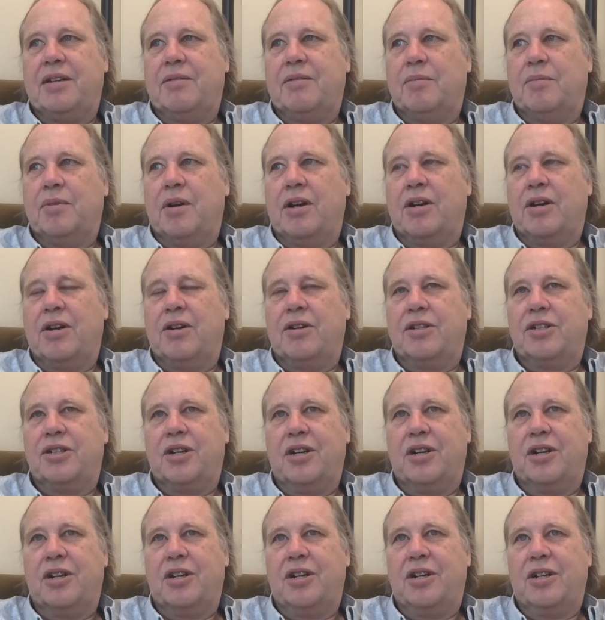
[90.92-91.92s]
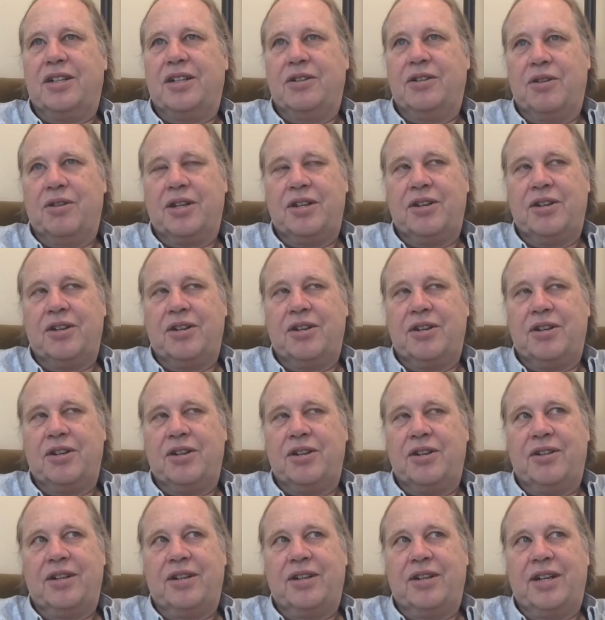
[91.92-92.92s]
with partners in the
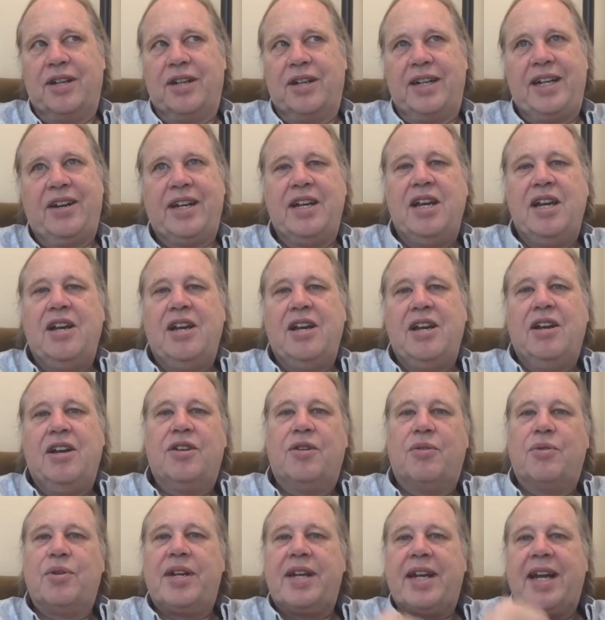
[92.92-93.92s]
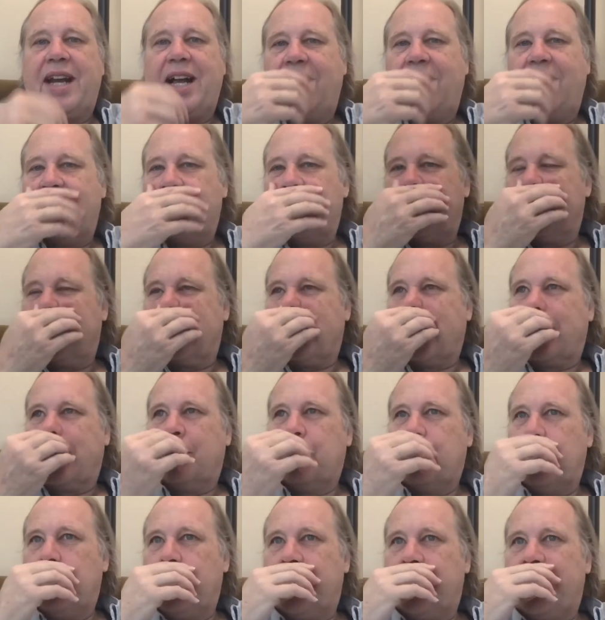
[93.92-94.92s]
Olympic and broader Charlotte, North Carolina
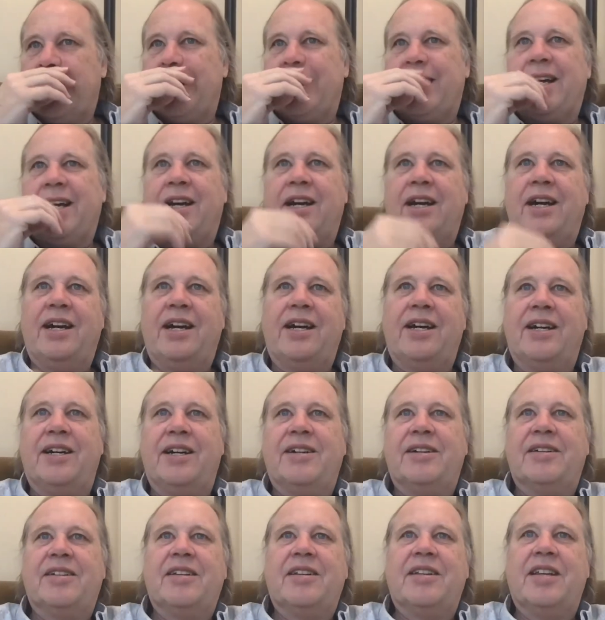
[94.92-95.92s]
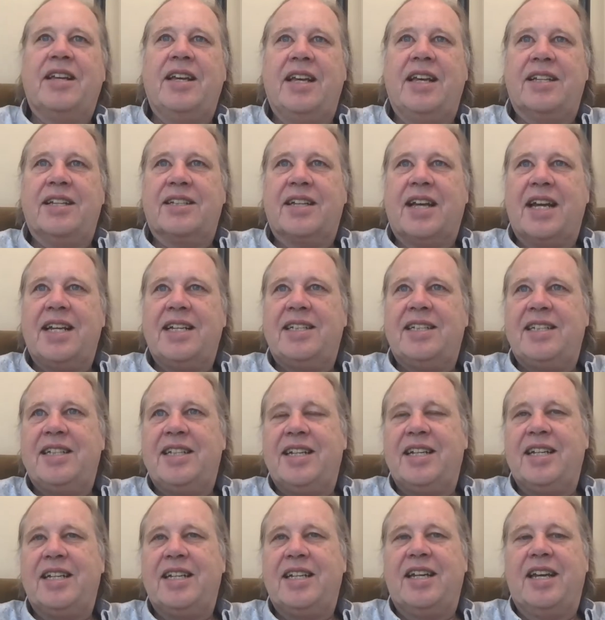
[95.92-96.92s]
area. The reality is, I can
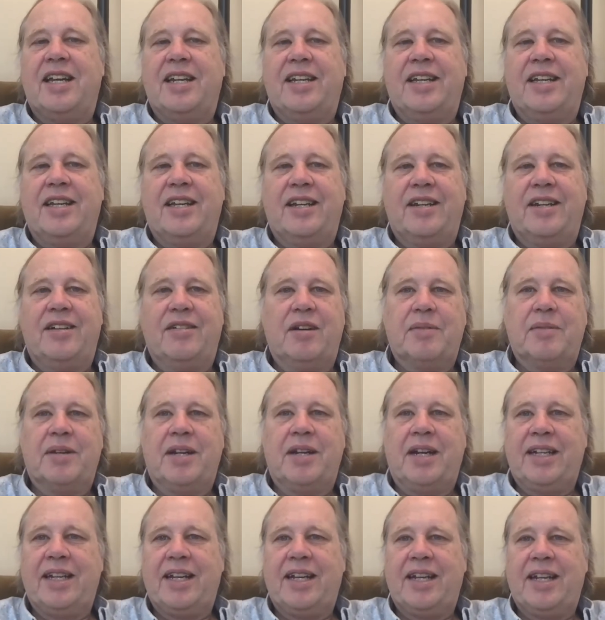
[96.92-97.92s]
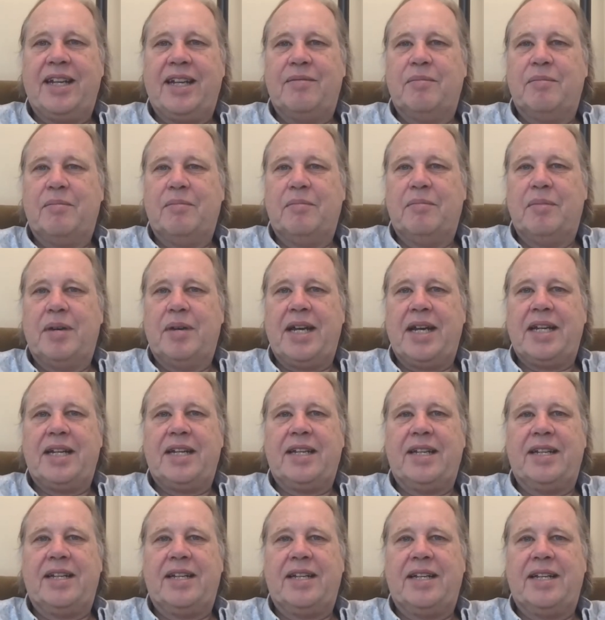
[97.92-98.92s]
put it as I see it,
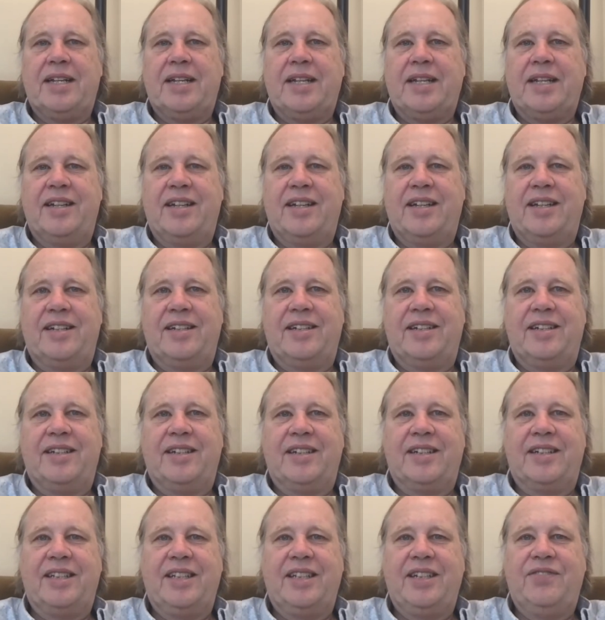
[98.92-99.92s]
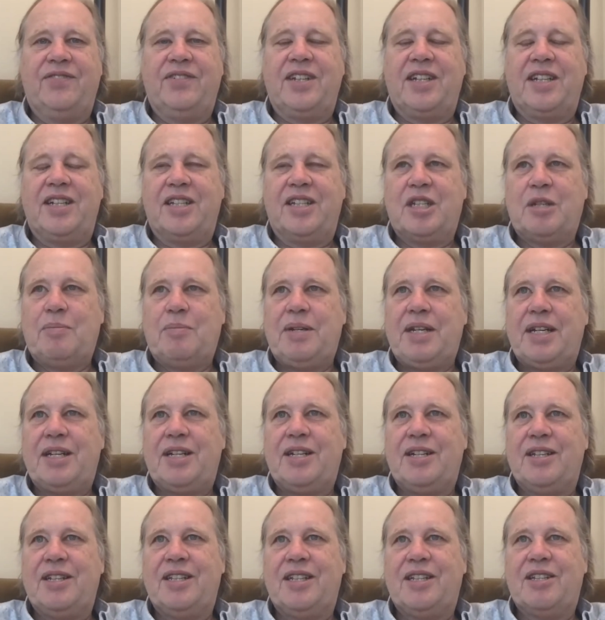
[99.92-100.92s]
and then I'm going to let Mike and
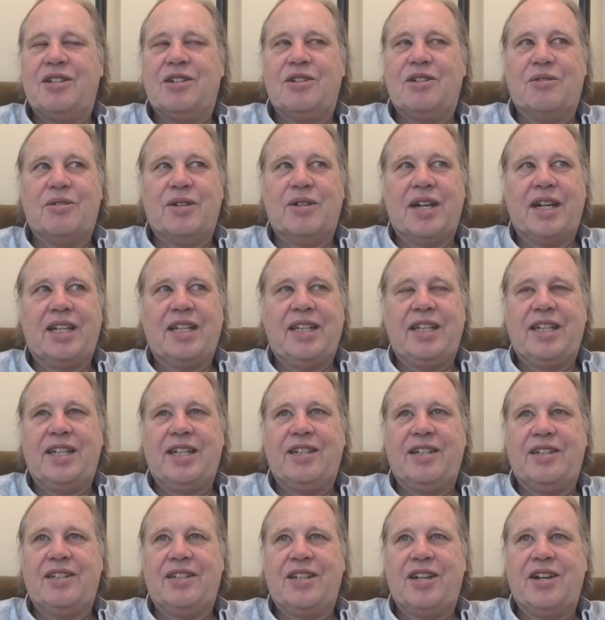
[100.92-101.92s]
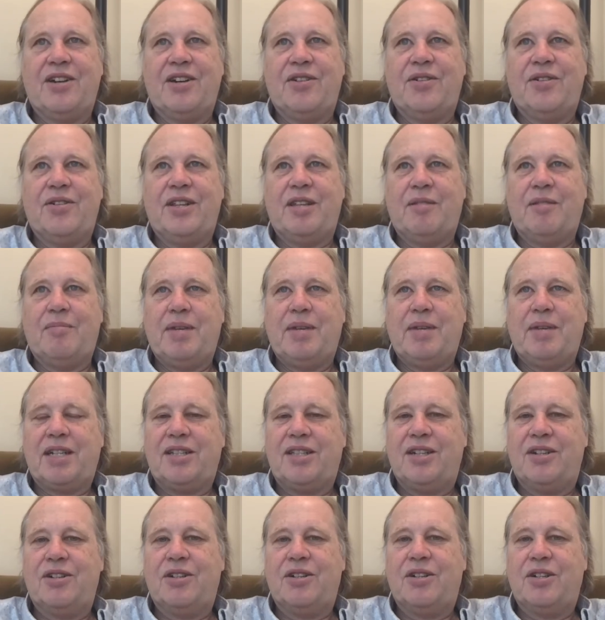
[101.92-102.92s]
Clifton speak to this
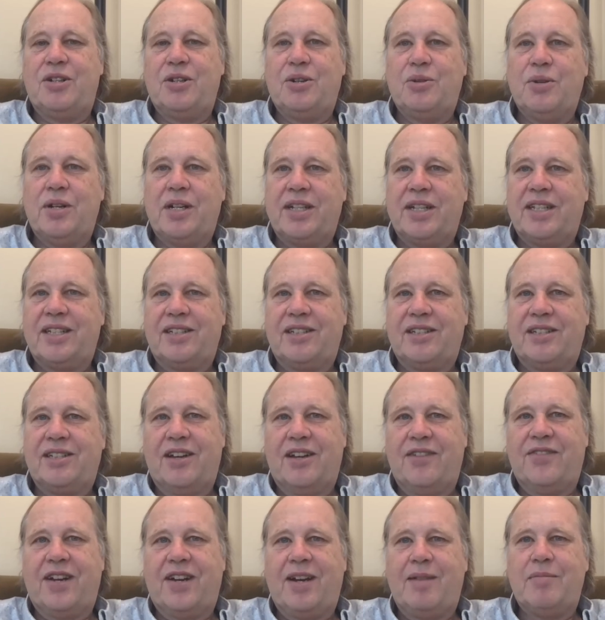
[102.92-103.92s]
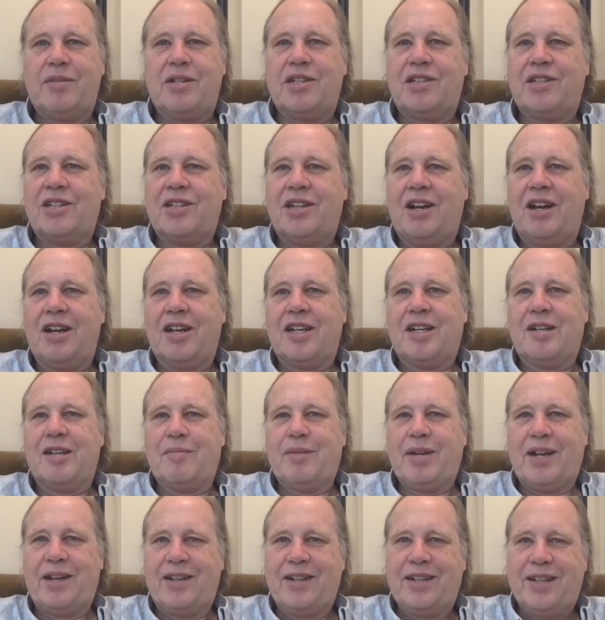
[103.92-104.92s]
directly because they're in the mix. They're doing this
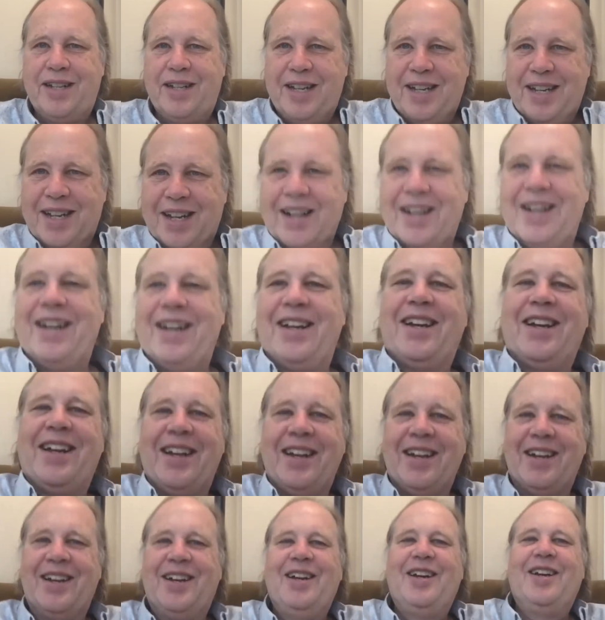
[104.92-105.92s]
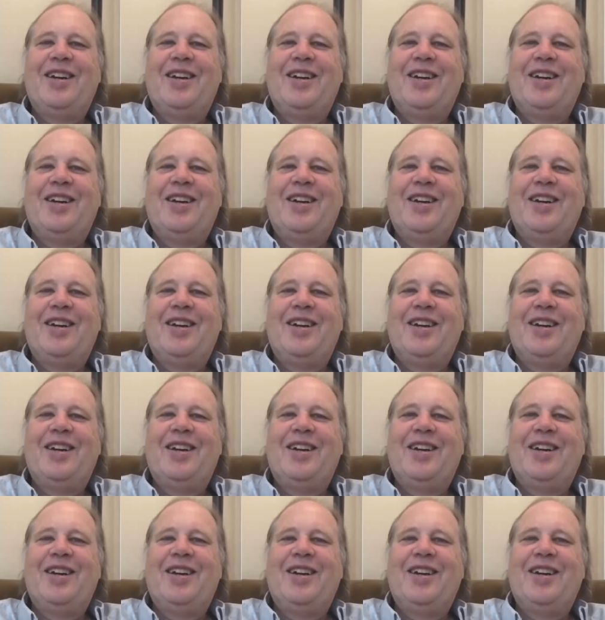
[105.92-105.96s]
stuff. I'm just talking about it,